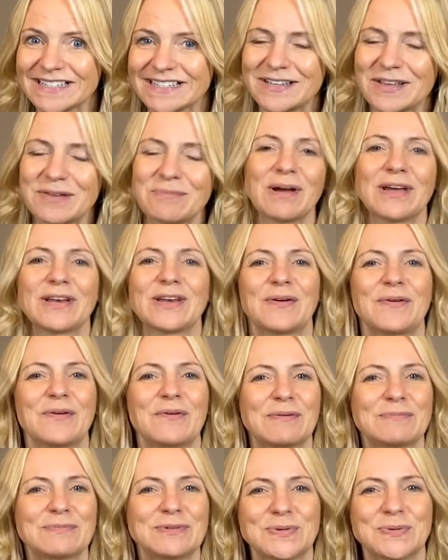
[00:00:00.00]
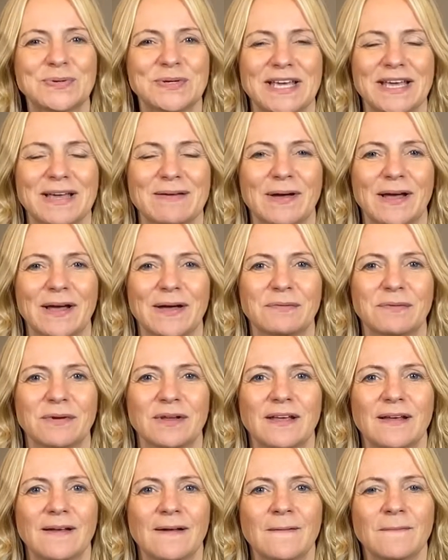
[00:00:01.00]
You might know who I'm talking about.
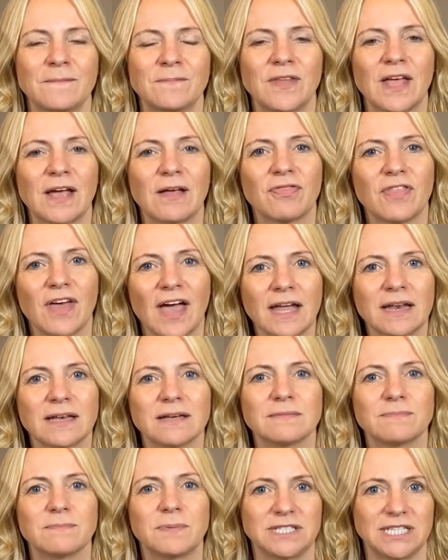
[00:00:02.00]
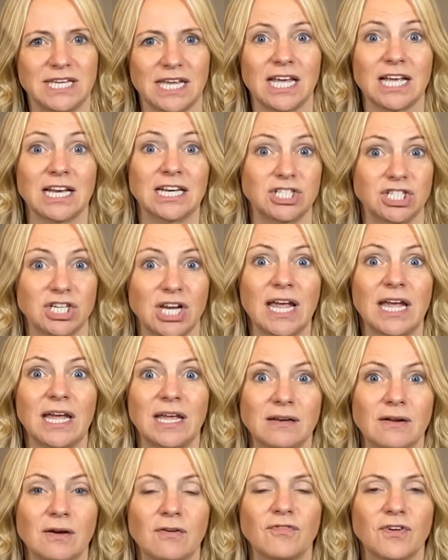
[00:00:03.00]
Now, that particular chain
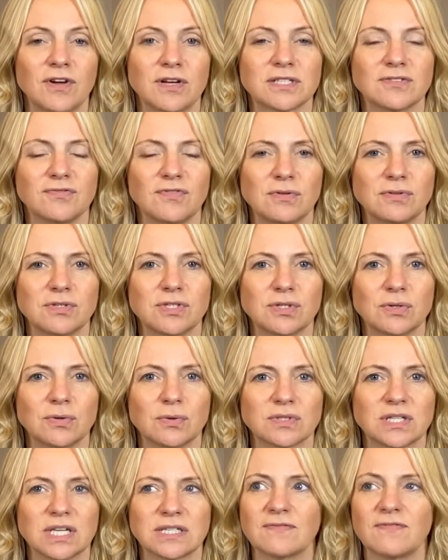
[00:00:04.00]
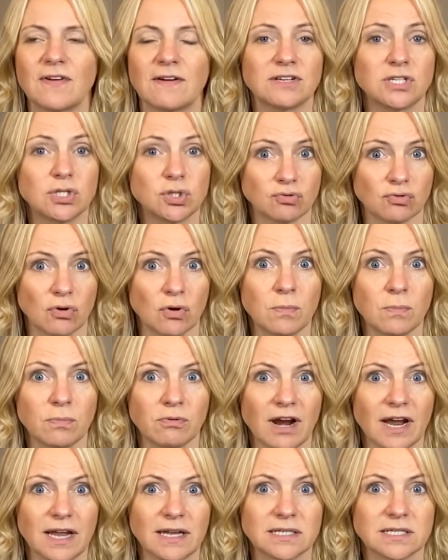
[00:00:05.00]
of fast food stores has a very strong
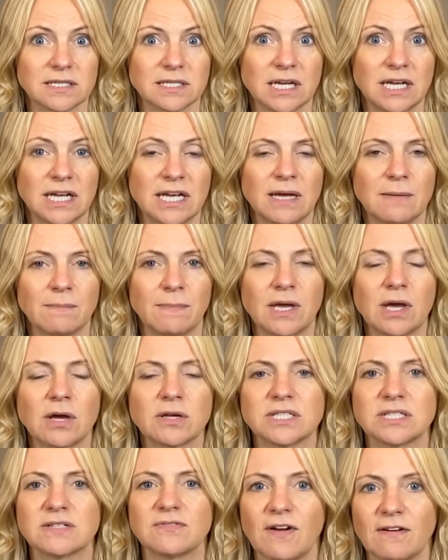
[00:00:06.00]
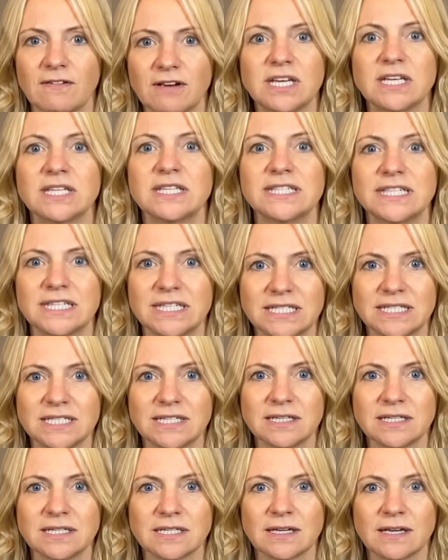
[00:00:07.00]
brand because it's very
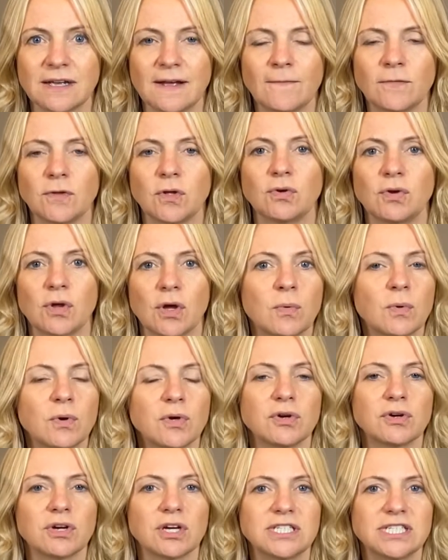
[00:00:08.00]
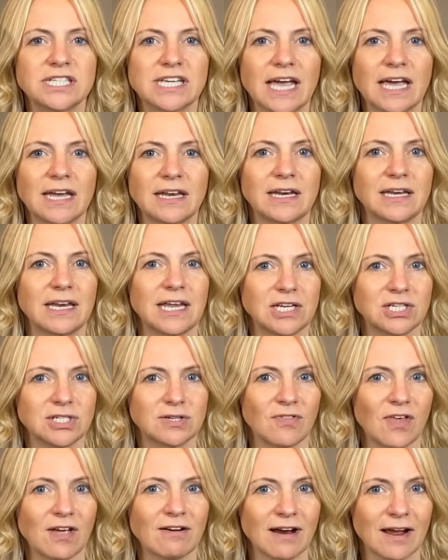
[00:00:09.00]
consistent. You know what you're going to get in each of
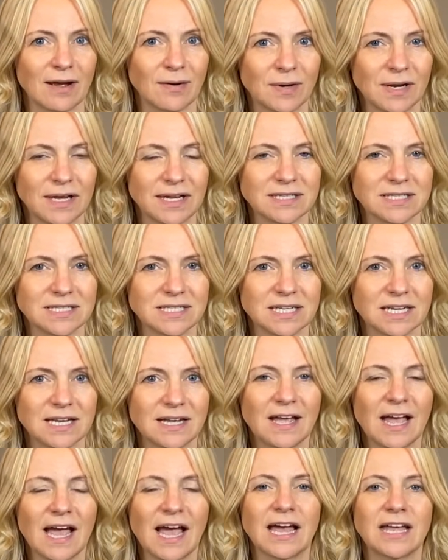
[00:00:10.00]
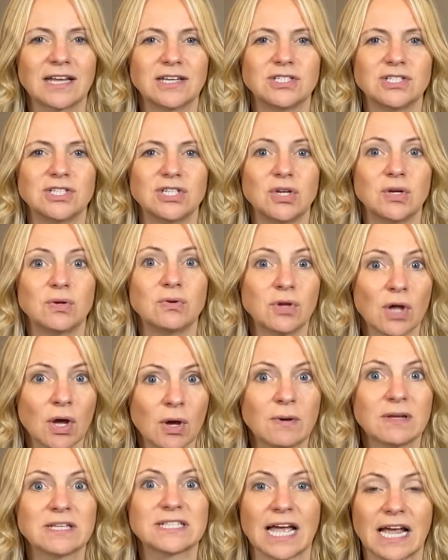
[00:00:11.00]
their outlets, and you know
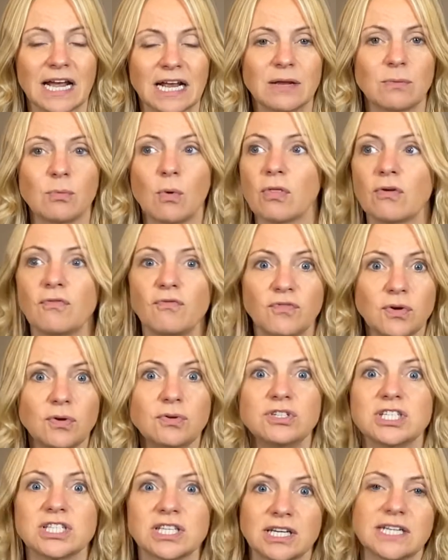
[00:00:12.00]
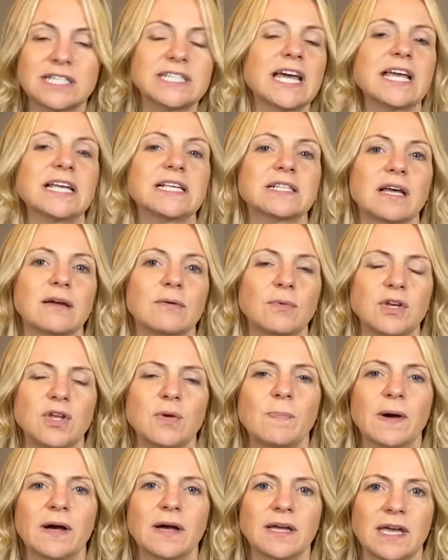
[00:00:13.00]
exactly what the food is going to taste like when you
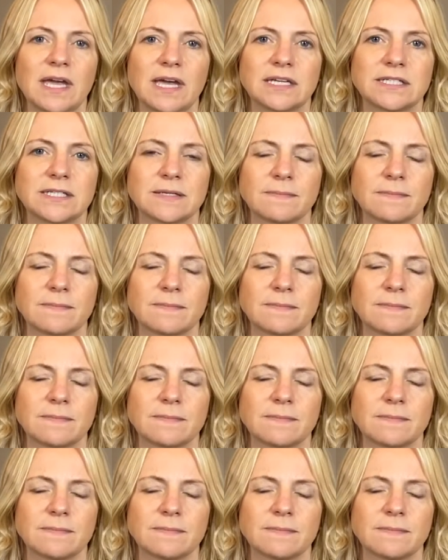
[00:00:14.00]
buy it.